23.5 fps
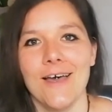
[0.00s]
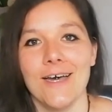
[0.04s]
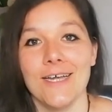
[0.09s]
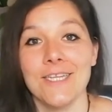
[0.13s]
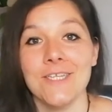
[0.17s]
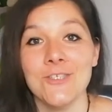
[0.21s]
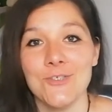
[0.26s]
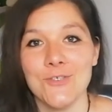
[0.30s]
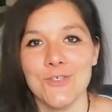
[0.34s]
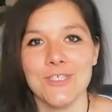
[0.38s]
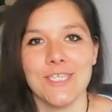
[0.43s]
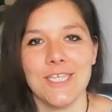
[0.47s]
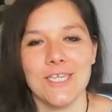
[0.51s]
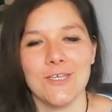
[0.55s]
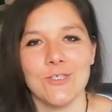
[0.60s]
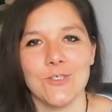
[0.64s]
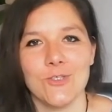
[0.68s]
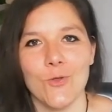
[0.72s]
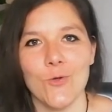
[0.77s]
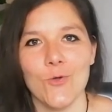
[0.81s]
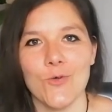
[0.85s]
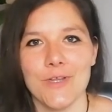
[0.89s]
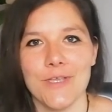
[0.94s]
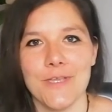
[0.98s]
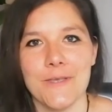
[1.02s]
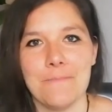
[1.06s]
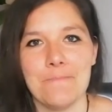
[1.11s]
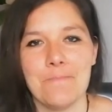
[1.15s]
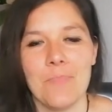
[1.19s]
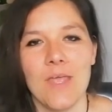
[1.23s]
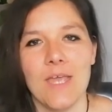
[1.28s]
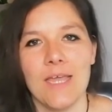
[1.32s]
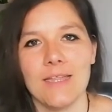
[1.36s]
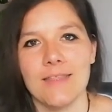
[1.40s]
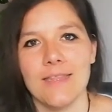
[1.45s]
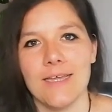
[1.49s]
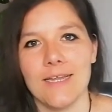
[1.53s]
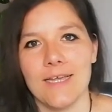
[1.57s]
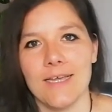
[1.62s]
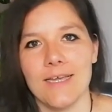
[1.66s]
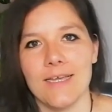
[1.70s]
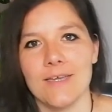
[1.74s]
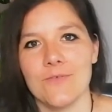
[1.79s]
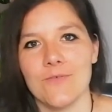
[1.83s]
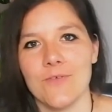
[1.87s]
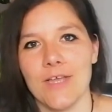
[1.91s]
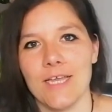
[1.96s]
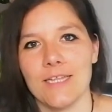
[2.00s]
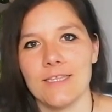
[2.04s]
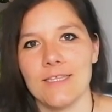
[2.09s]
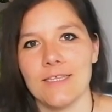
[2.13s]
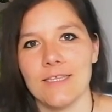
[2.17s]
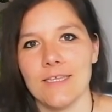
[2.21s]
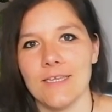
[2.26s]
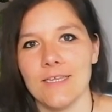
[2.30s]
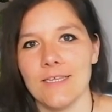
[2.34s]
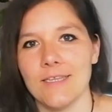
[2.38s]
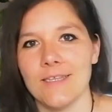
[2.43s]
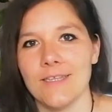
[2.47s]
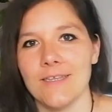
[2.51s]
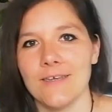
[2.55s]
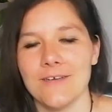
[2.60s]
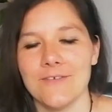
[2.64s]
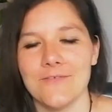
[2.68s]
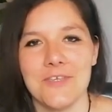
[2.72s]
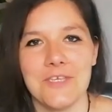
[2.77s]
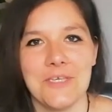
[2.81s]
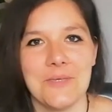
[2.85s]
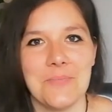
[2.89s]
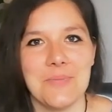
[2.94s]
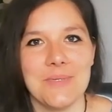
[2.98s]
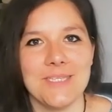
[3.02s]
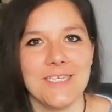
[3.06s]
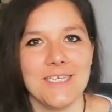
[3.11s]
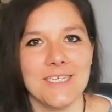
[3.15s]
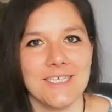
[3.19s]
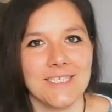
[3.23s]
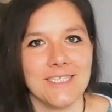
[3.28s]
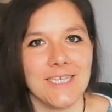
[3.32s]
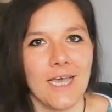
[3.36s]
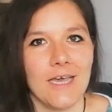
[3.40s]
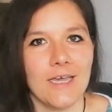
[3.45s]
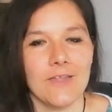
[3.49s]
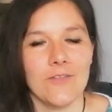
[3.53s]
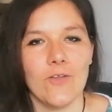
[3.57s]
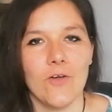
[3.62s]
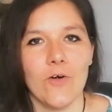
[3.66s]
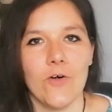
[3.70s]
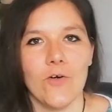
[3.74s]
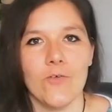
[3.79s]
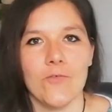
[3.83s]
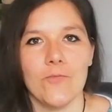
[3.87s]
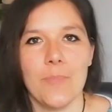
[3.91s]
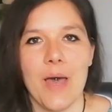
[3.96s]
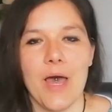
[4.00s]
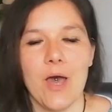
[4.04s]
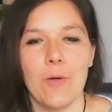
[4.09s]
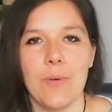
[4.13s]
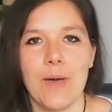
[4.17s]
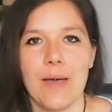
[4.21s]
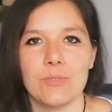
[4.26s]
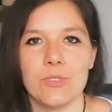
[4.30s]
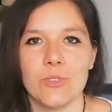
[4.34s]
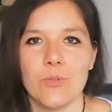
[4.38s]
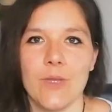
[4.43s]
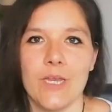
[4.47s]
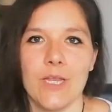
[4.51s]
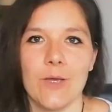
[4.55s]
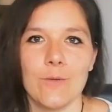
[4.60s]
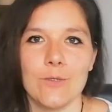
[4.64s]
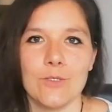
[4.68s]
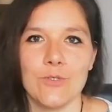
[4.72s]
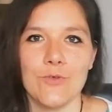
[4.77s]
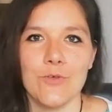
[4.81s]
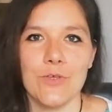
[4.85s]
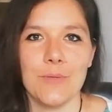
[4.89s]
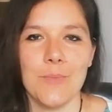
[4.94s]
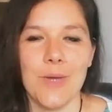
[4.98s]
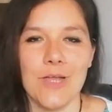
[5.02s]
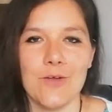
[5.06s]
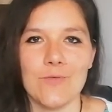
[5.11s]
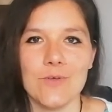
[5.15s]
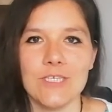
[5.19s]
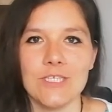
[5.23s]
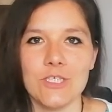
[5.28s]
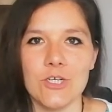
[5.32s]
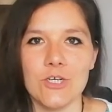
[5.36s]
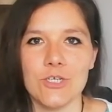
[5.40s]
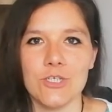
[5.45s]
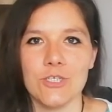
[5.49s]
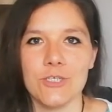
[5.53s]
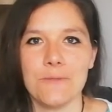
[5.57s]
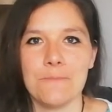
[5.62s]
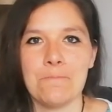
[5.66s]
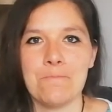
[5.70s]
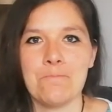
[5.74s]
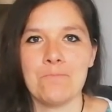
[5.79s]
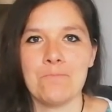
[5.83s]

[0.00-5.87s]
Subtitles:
an interesting story that I read in the Wikipedia side of baobabs when I was doing my research.